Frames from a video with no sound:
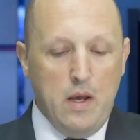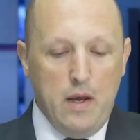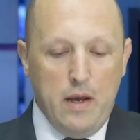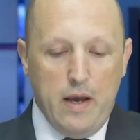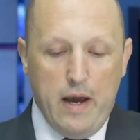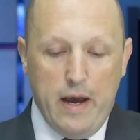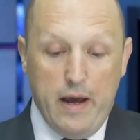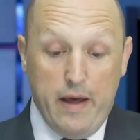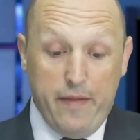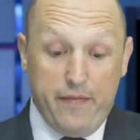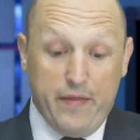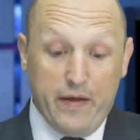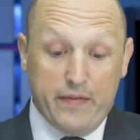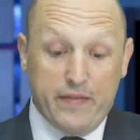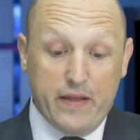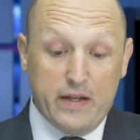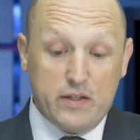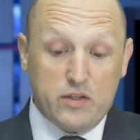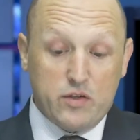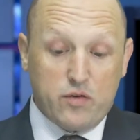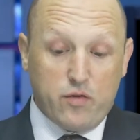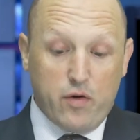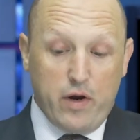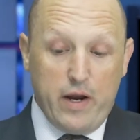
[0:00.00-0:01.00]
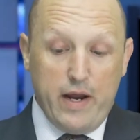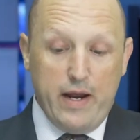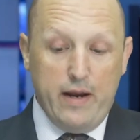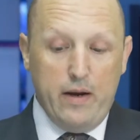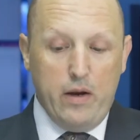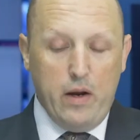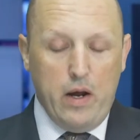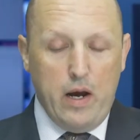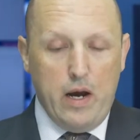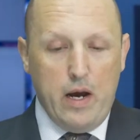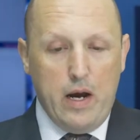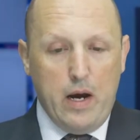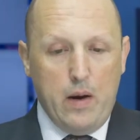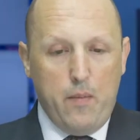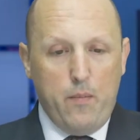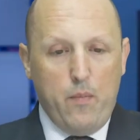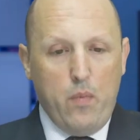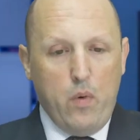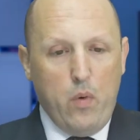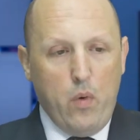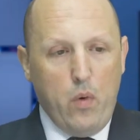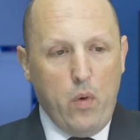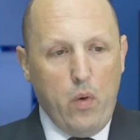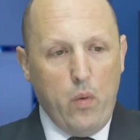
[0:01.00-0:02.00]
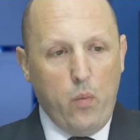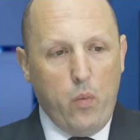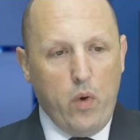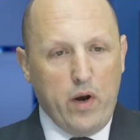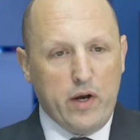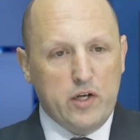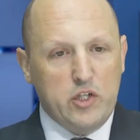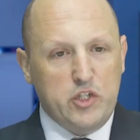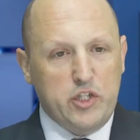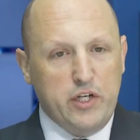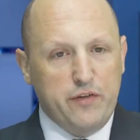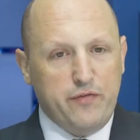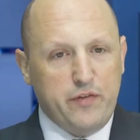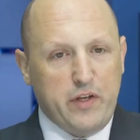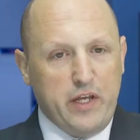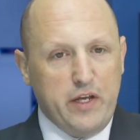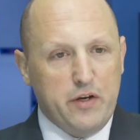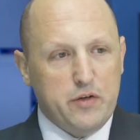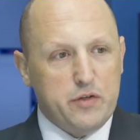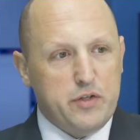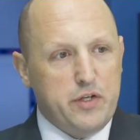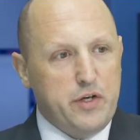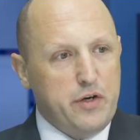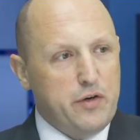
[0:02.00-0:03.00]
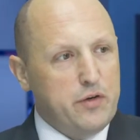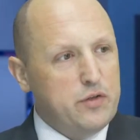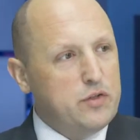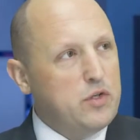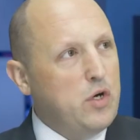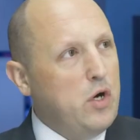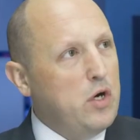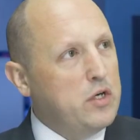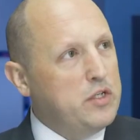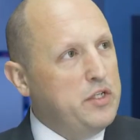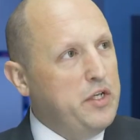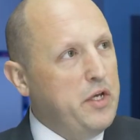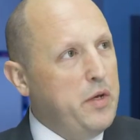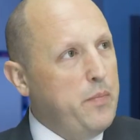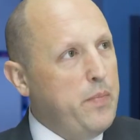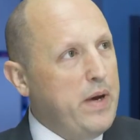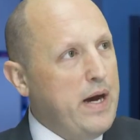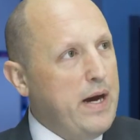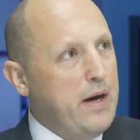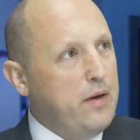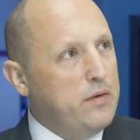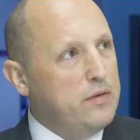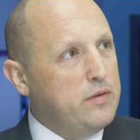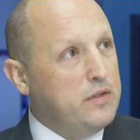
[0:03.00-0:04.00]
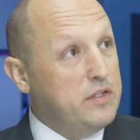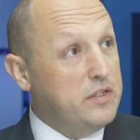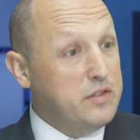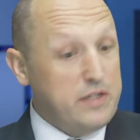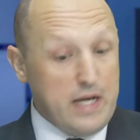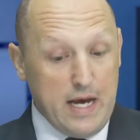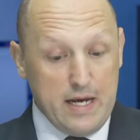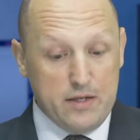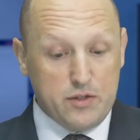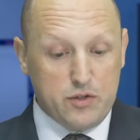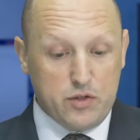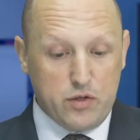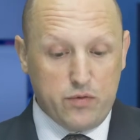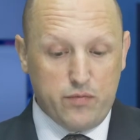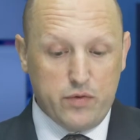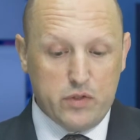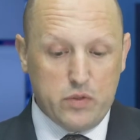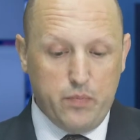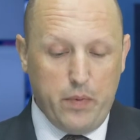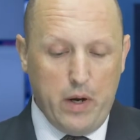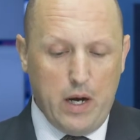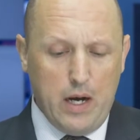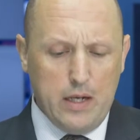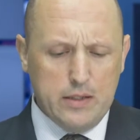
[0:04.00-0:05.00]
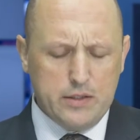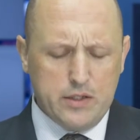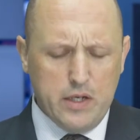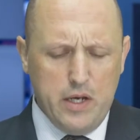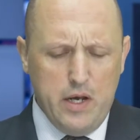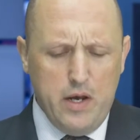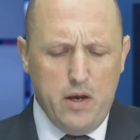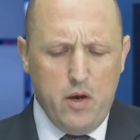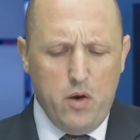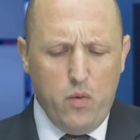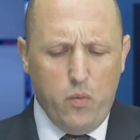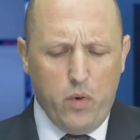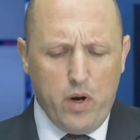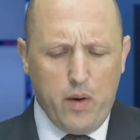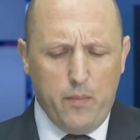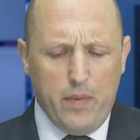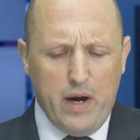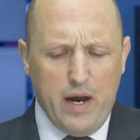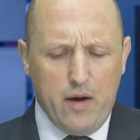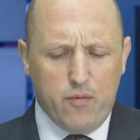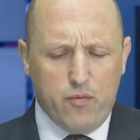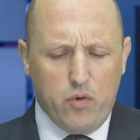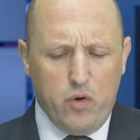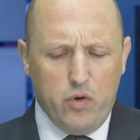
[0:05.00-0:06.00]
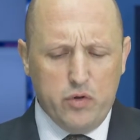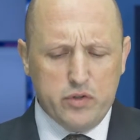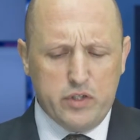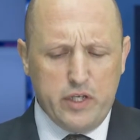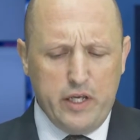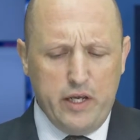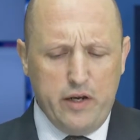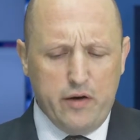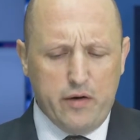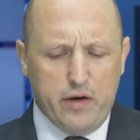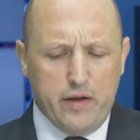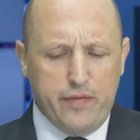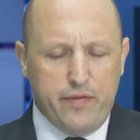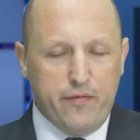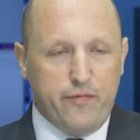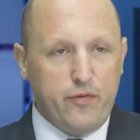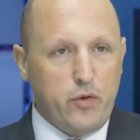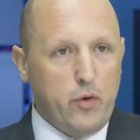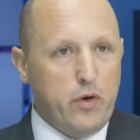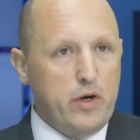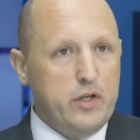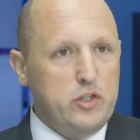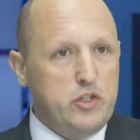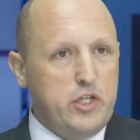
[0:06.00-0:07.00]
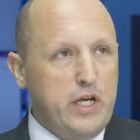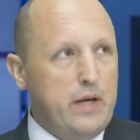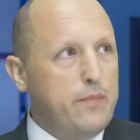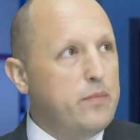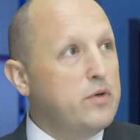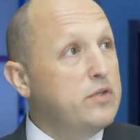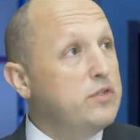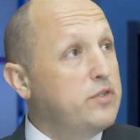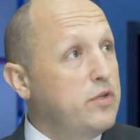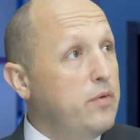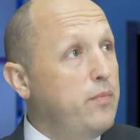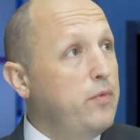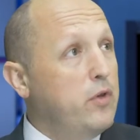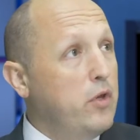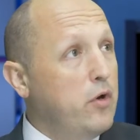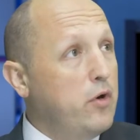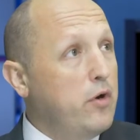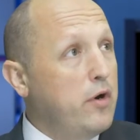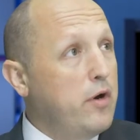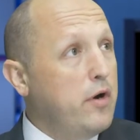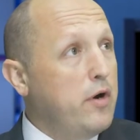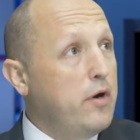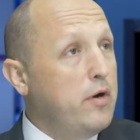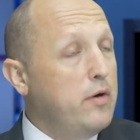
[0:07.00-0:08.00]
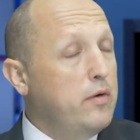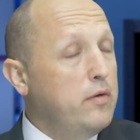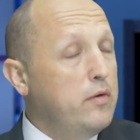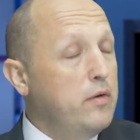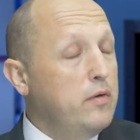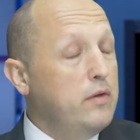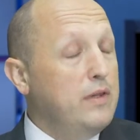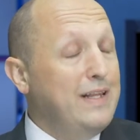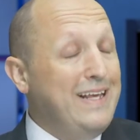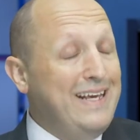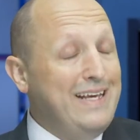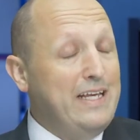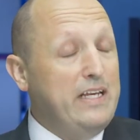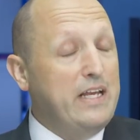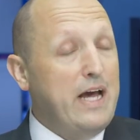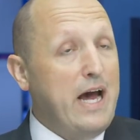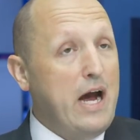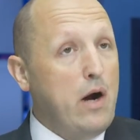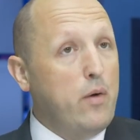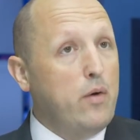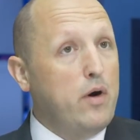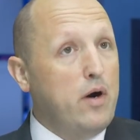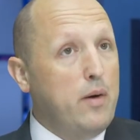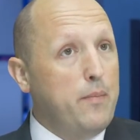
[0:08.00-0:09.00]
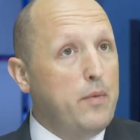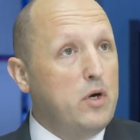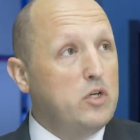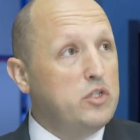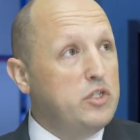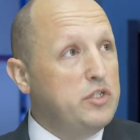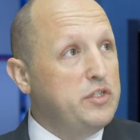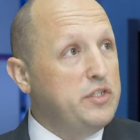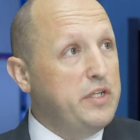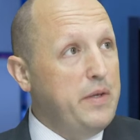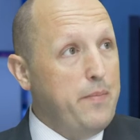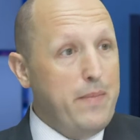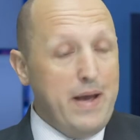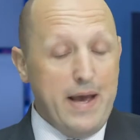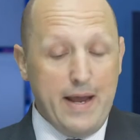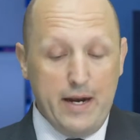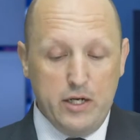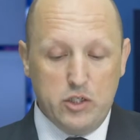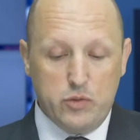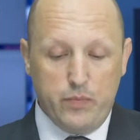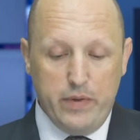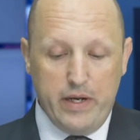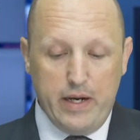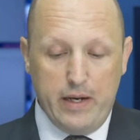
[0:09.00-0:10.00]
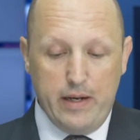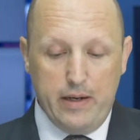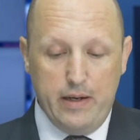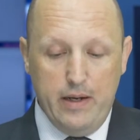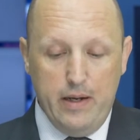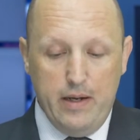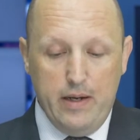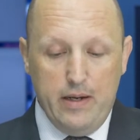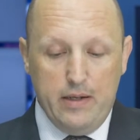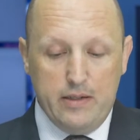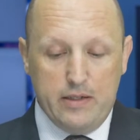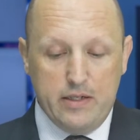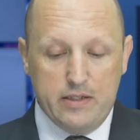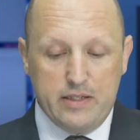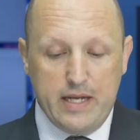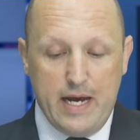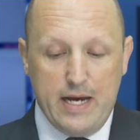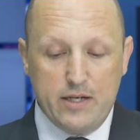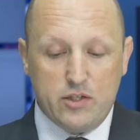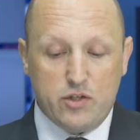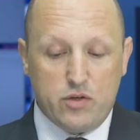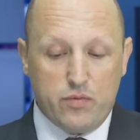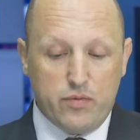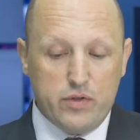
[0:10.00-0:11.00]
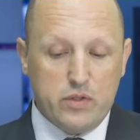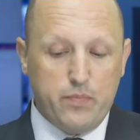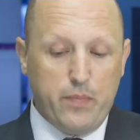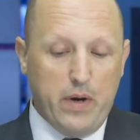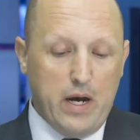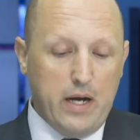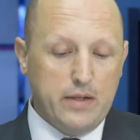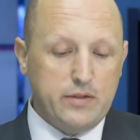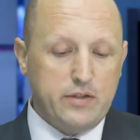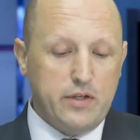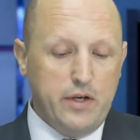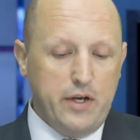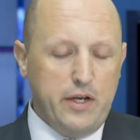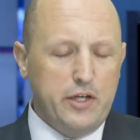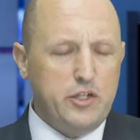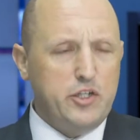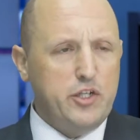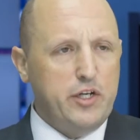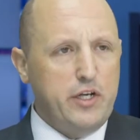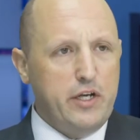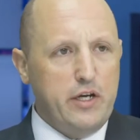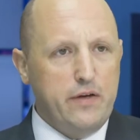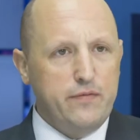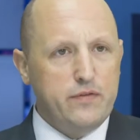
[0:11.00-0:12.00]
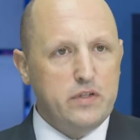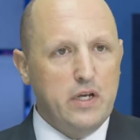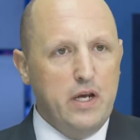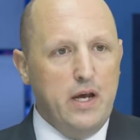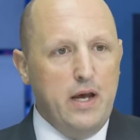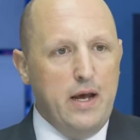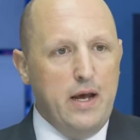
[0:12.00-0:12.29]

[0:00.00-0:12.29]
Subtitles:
I think that's great. I want to shift gears here and talk to you about disaster response. One of my roles here at the Florida Chamber is to lead our emergency management and disaster response initiatives.